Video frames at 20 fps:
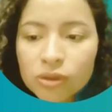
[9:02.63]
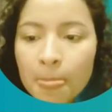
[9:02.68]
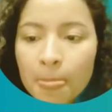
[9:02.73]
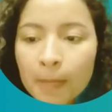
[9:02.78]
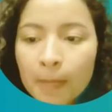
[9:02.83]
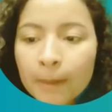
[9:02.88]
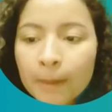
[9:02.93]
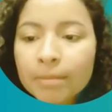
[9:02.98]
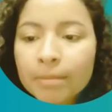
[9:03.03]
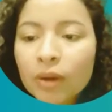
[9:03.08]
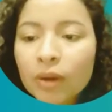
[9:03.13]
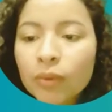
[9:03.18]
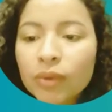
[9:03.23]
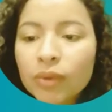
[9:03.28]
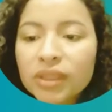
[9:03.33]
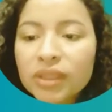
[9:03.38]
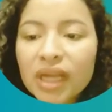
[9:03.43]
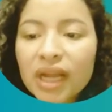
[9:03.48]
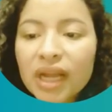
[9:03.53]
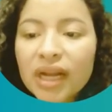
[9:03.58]
with the
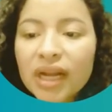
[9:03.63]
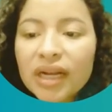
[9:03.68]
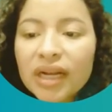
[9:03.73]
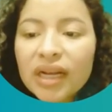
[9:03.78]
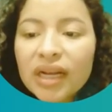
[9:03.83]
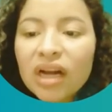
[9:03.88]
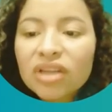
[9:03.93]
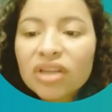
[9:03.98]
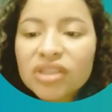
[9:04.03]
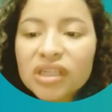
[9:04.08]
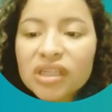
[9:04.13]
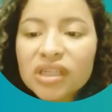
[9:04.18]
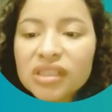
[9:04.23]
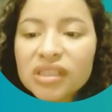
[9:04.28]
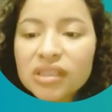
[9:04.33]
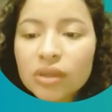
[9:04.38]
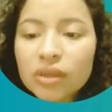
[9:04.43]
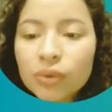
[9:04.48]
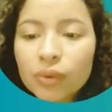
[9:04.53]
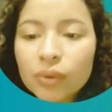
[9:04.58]
largest
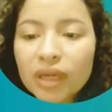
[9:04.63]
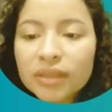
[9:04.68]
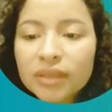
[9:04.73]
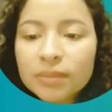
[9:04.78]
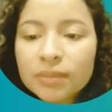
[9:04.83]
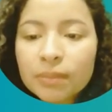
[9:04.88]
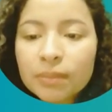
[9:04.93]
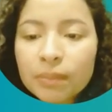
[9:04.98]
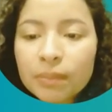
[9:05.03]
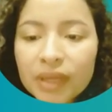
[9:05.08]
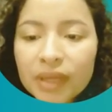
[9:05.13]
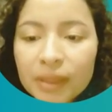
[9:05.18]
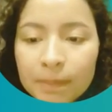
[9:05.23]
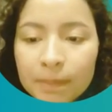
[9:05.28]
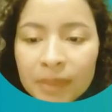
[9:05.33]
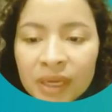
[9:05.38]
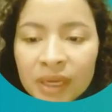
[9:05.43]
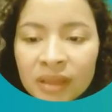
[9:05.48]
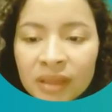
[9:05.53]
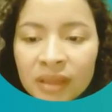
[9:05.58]
one being
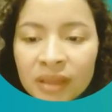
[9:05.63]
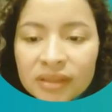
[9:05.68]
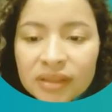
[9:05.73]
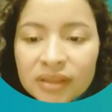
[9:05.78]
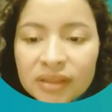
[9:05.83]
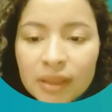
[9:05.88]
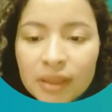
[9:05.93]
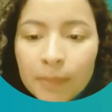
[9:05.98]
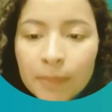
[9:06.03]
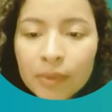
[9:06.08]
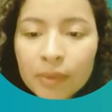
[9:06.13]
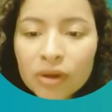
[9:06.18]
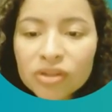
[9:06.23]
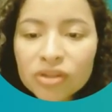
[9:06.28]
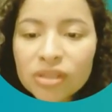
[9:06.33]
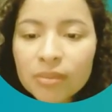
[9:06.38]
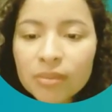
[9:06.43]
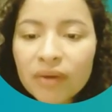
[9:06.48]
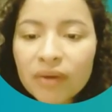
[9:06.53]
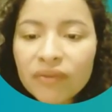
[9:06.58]
the proximal
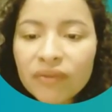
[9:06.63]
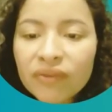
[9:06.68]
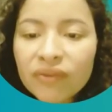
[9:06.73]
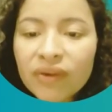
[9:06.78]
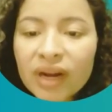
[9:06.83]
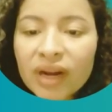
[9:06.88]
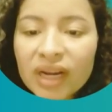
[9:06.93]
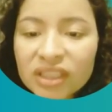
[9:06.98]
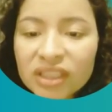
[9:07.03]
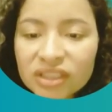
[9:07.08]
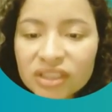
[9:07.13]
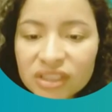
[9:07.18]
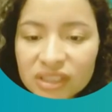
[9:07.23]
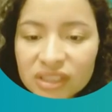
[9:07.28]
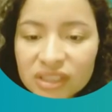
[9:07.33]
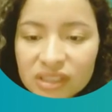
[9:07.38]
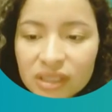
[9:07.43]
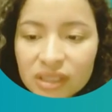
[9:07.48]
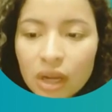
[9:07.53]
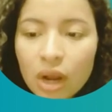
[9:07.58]
phalanges
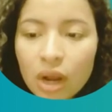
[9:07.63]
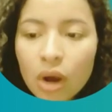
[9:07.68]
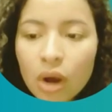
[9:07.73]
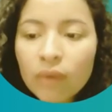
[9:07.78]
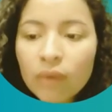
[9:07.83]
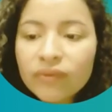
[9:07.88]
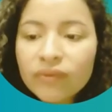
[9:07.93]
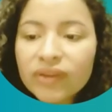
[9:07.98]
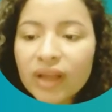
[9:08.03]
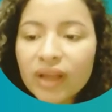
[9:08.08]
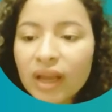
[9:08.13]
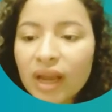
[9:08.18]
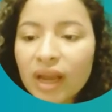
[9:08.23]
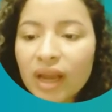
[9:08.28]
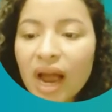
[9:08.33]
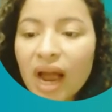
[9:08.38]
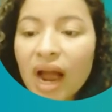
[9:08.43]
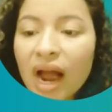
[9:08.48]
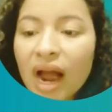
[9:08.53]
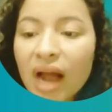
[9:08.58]
of the
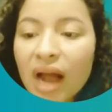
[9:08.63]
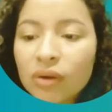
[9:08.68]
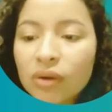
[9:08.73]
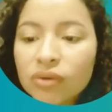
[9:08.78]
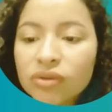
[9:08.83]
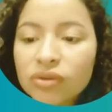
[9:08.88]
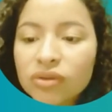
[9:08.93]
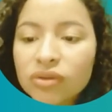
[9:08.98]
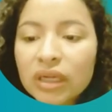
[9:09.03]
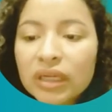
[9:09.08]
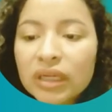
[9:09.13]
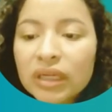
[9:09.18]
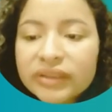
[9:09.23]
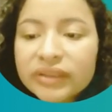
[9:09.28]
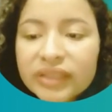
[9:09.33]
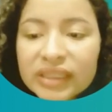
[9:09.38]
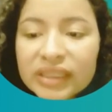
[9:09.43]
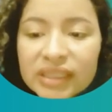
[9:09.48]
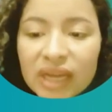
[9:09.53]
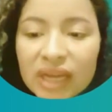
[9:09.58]
hallux. Distal
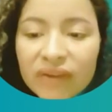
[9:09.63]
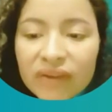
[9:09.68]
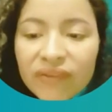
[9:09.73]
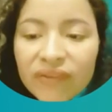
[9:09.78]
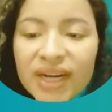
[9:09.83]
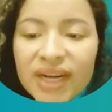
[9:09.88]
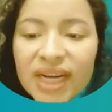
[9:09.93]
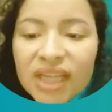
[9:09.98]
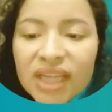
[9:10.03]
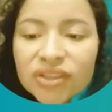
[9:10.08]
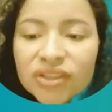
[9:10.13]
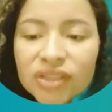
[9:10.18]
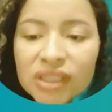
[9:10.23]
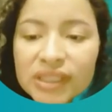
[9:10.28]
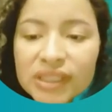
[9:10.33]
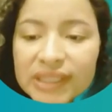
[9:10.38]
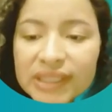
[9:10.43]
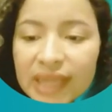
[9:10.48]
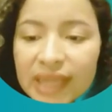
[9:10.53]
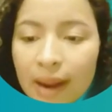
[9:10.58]
phalanges have
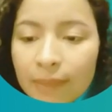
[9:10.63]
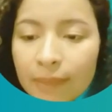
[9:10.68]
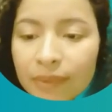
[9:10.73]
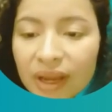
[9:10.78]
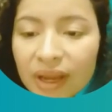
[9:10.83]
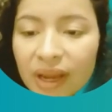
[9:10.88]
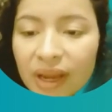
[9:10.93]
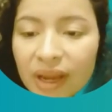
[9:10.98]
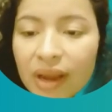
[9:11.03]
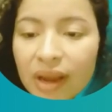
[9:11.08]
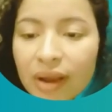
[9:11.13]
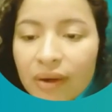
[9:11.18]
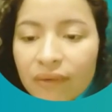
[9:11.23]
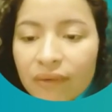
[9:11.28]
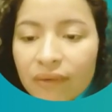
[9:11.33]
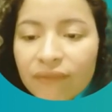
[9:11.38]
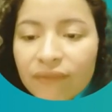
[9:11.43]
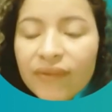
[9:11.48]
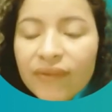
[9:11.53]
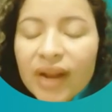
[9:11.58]
the
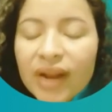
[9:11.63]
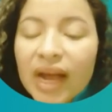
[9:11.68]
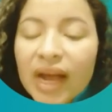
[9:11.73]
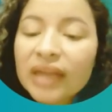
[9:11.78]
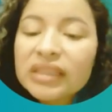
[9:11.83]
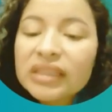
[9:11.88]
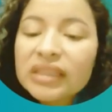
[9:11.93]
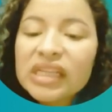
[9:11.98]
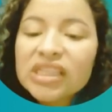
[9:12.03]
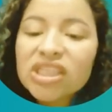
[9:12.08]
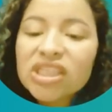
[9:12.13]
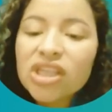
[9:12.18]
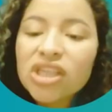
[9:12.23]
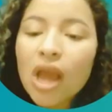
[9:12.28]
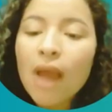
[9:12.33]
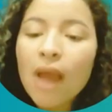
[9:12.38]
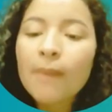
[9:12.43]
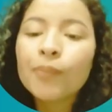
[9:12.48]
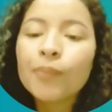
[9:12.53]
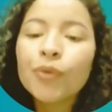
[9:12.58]
flat shape
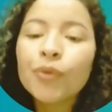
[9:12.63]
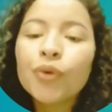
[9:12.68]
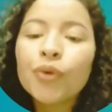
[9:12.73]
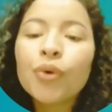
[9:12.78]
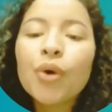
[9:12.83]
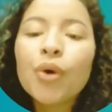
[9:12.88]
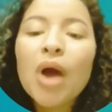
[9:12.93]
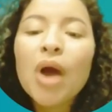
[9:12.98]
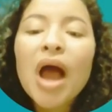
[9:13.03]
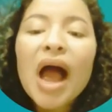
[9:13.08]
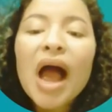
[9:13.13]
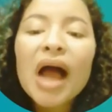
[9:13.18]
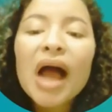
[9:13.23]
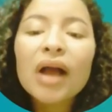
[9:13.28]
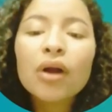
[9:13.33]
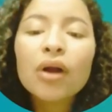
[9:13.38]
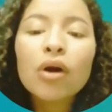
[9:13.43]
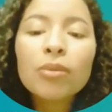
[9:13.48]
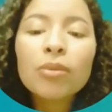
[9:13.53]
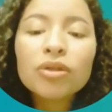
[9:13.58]
to
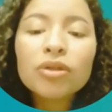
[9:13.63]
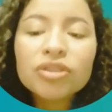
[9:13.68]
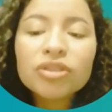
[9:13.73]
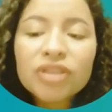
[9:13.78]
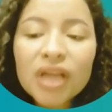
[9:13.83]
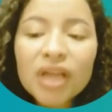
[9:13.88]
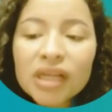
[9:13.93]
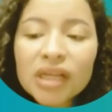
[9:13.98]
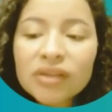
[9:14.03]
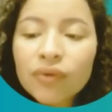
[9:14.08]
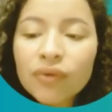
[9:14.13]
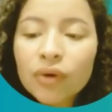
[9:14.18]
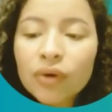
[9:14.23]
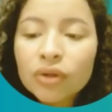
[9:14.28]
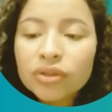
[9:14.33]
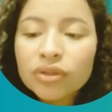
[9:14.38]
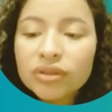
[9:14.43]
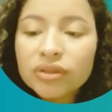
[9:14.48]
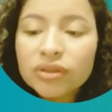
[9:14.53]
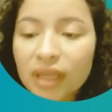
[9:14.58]
accommodate for
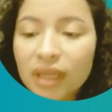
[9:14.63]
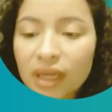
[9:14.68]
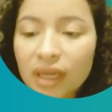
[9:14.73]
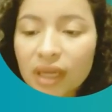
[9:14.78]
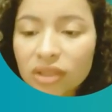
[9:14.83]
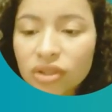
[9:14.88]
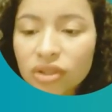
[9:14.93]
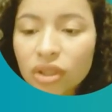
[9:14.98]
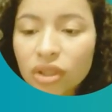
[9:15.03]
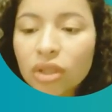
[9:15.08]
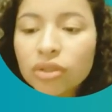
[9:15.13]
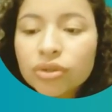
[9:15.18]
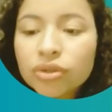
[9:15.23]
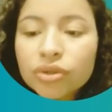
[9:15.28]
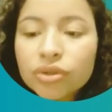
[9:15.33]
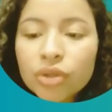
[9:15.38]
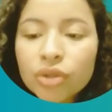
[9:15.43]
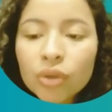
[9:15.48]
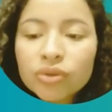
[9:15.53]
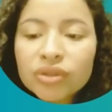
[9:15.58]
the
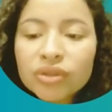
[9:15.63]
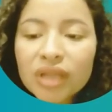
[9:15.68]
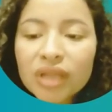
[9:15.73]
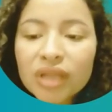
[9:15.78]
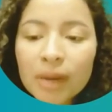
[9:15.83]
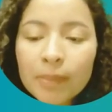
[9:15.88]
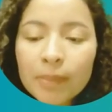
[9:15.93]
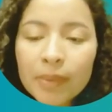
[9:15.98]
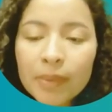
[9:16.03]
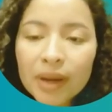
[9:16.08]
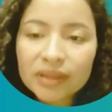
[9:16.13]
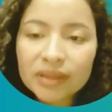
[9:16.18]
toenail bait.